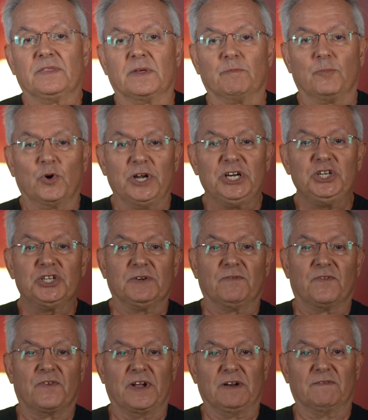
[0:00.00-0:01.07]
the bridge in
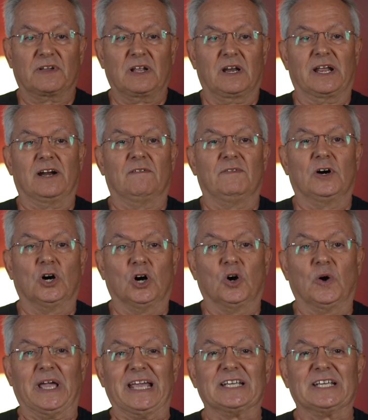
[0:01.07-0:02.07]
front of Clairvaux